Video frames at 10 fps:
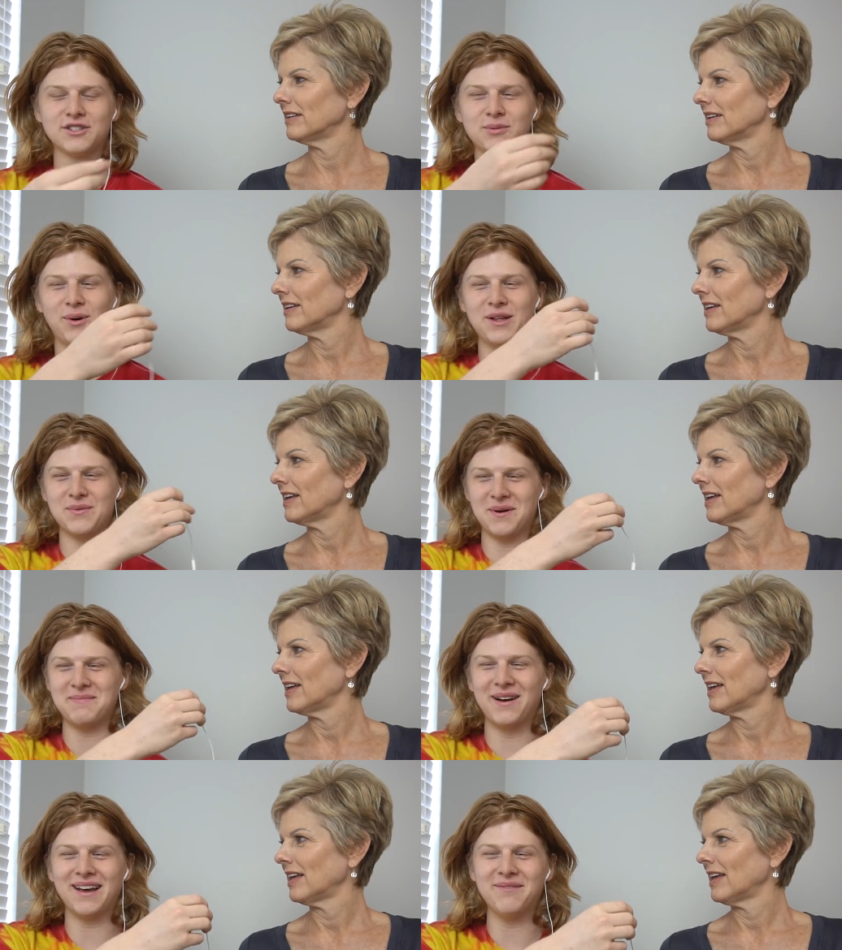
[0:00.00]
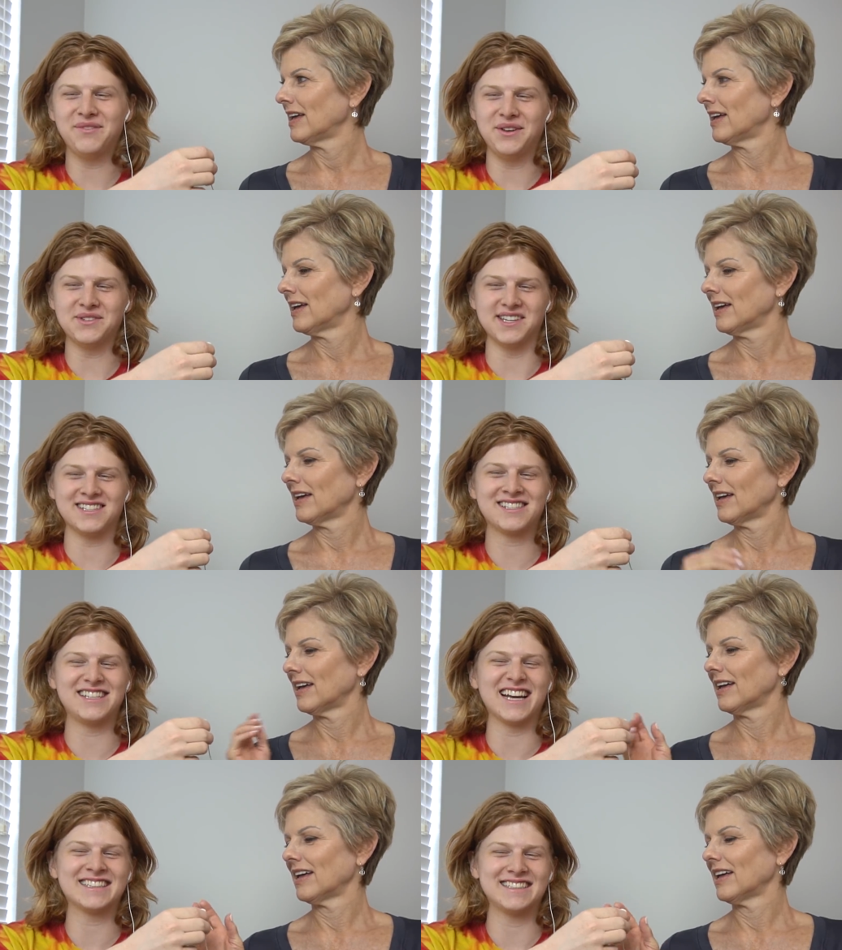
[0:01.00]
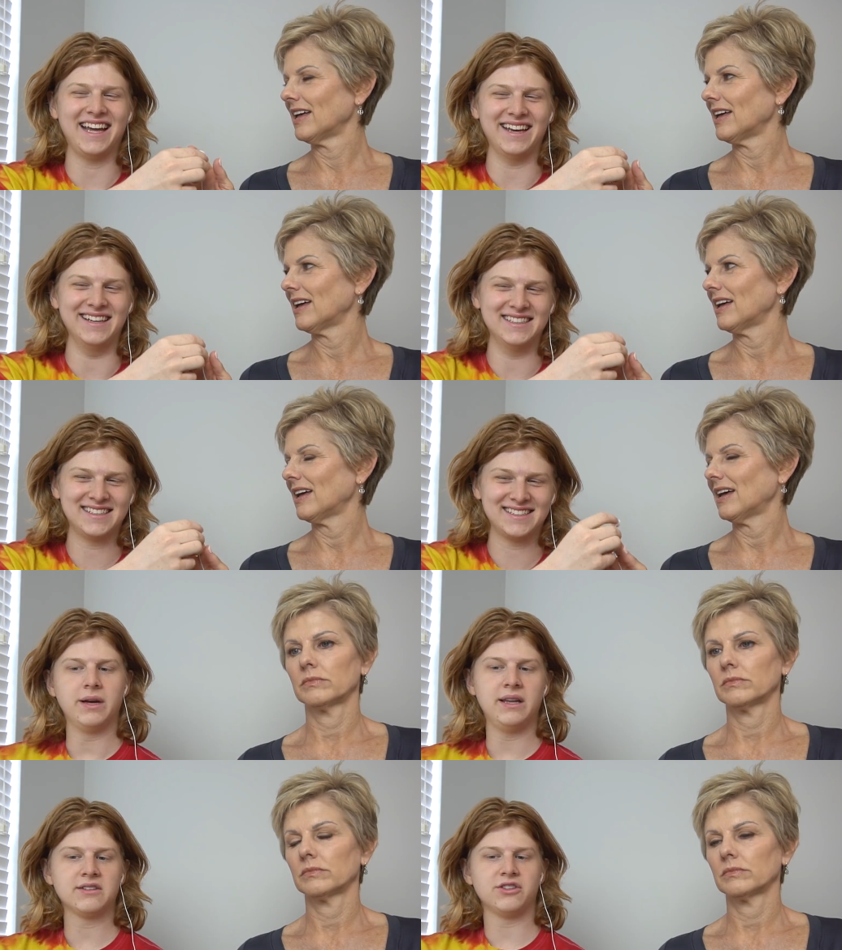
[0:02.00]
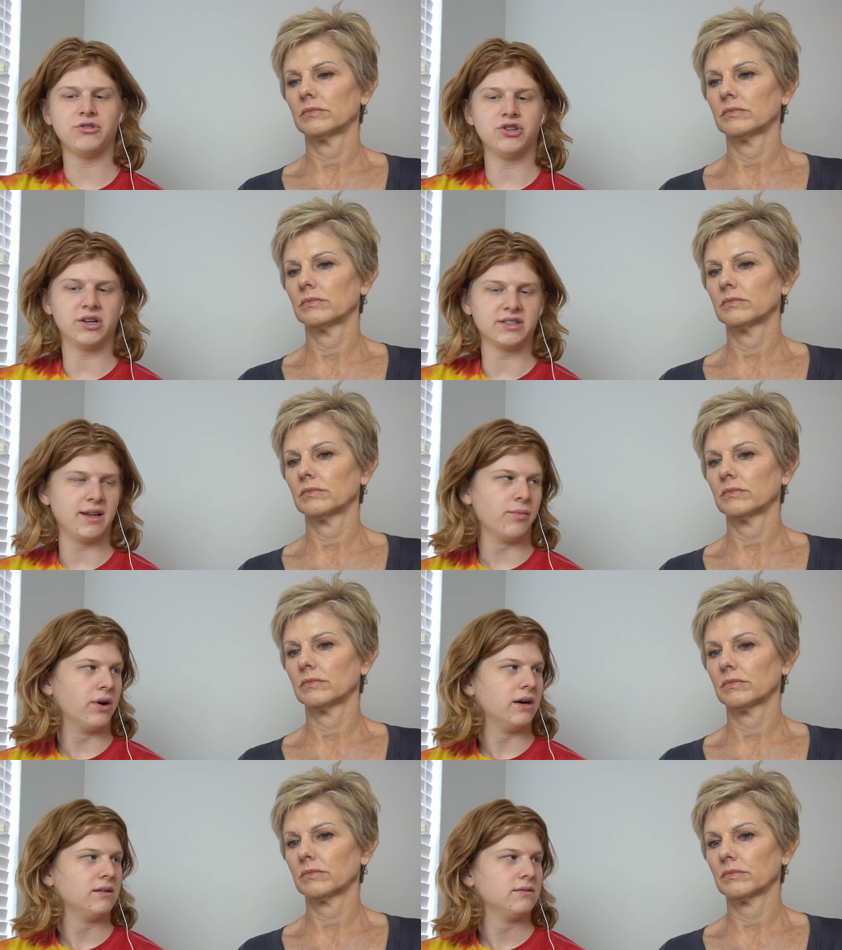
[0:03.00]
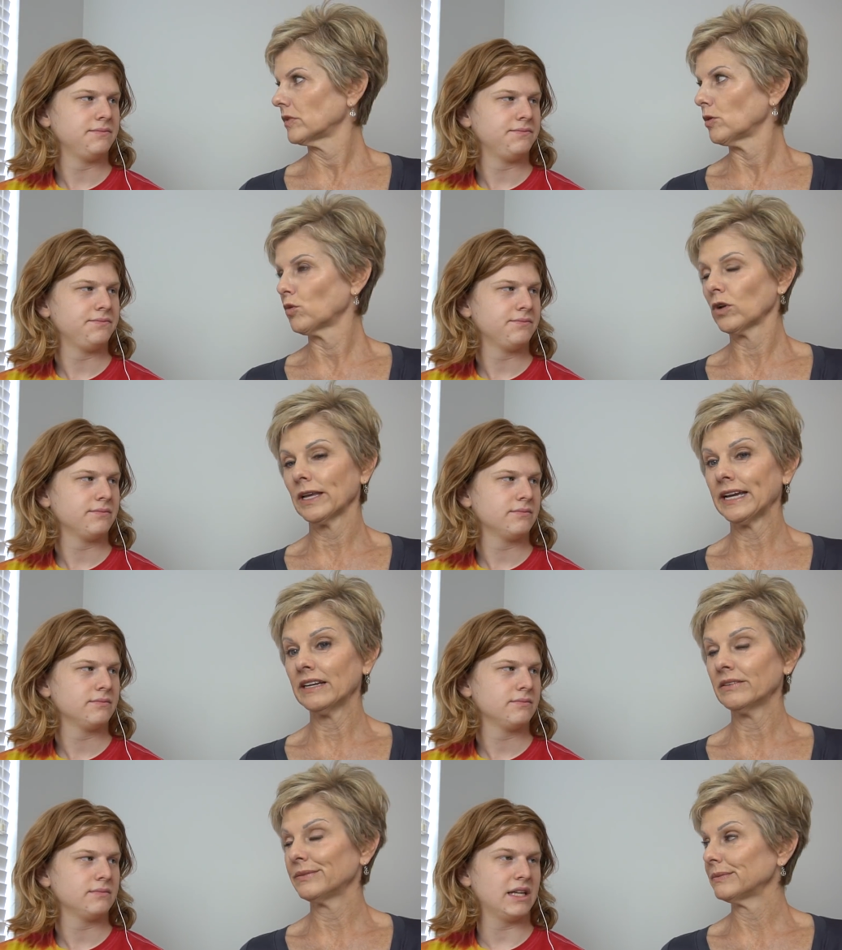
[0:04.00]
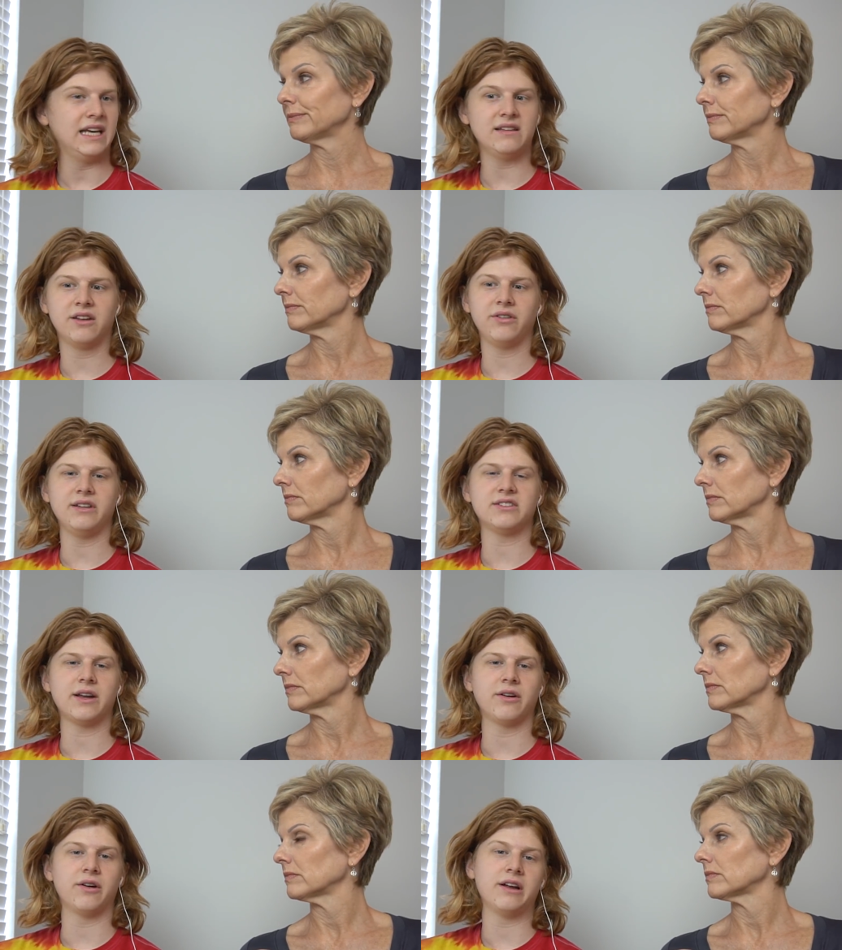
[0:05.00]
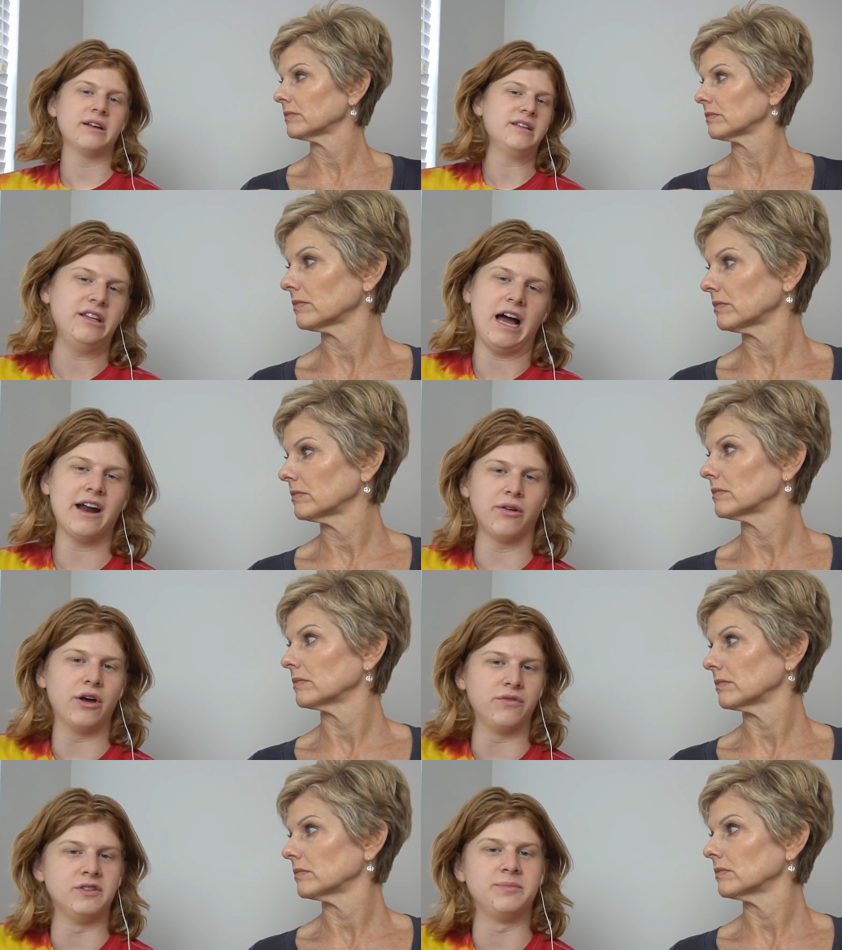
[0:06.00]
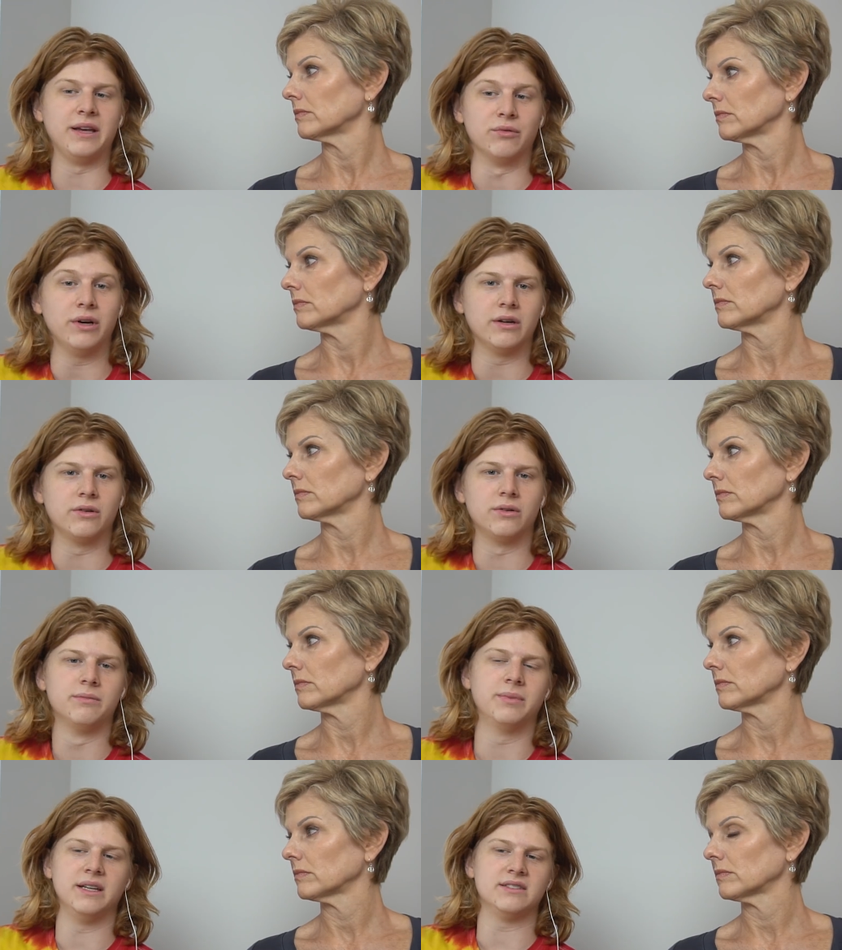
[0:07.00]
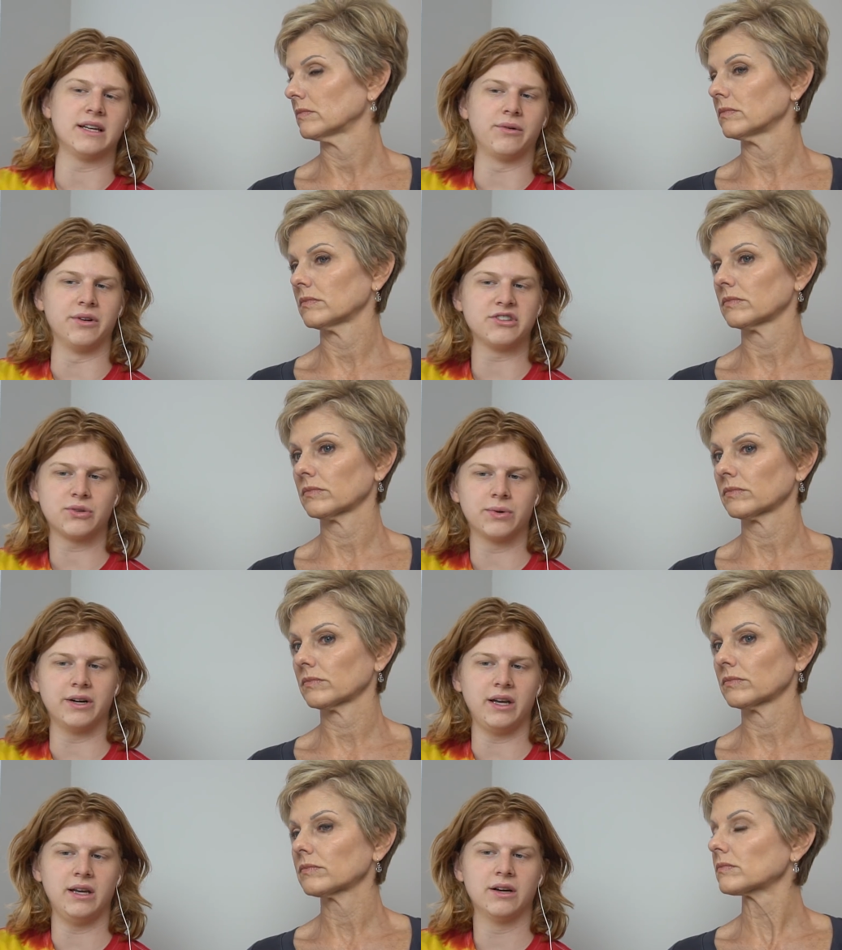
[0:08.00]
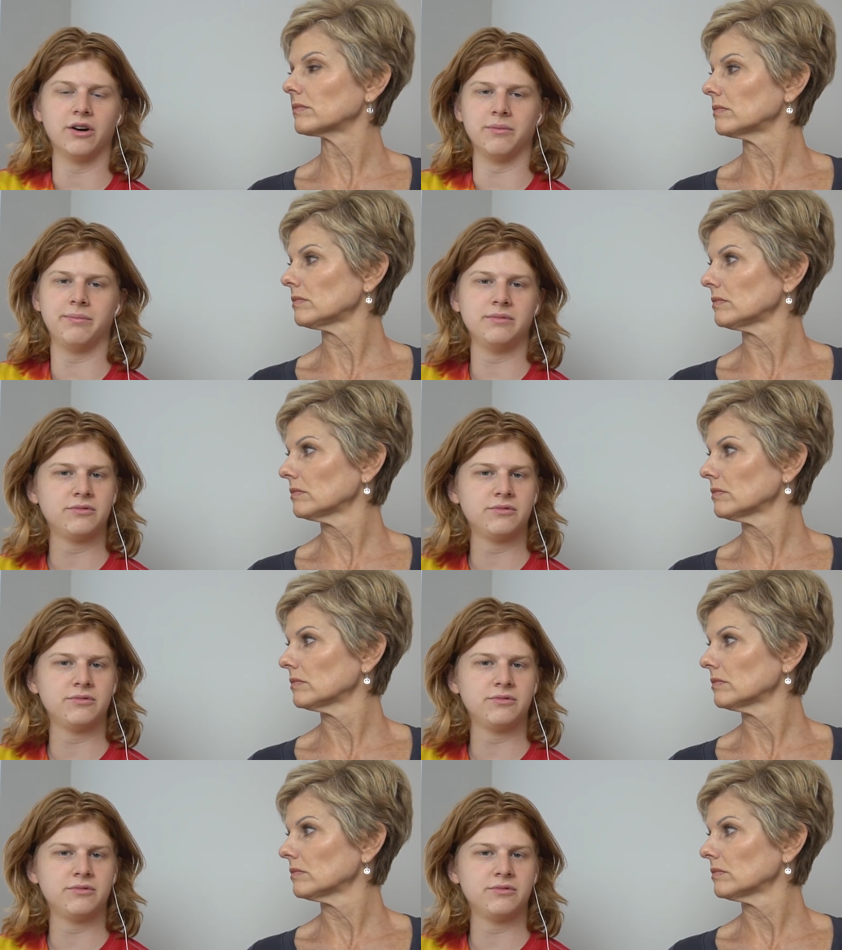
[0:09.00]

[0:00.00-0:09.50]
Speaker 1: $21 million views in 6 days. But he doesn't do drugs anymore.
Speaker 2: No more lean?
Speaker 1: He literally said, I don't know if he's being real, but he said on his story, or